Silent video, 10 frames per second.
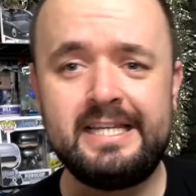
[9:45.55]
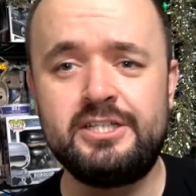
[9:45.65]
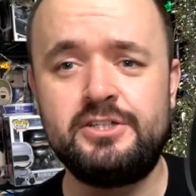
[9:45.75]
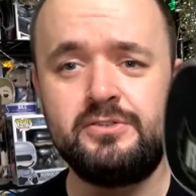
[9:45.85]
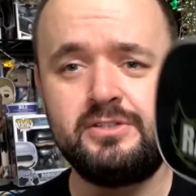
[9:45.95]

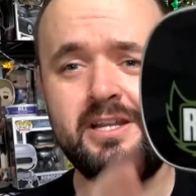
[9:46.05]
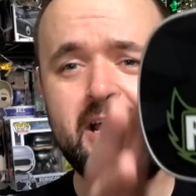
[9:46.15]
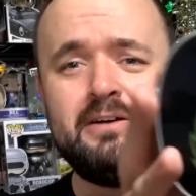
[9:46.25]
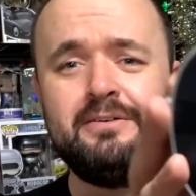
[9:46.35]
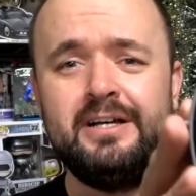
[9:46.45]
issues?
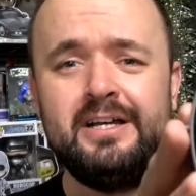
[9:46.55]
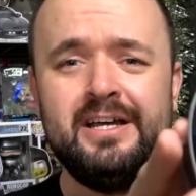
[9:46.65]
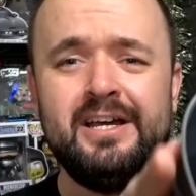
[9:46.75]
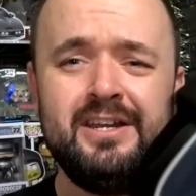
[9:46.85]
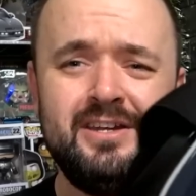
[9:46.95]
Now,
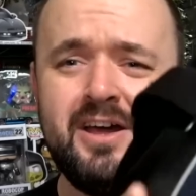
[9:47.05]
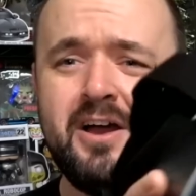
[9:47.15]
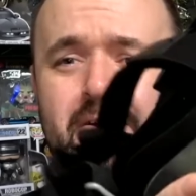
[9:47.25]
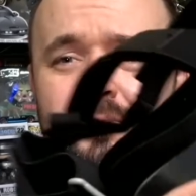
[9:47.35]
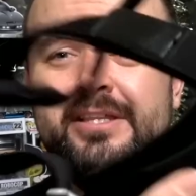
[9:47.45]

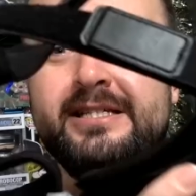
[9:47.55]
no, the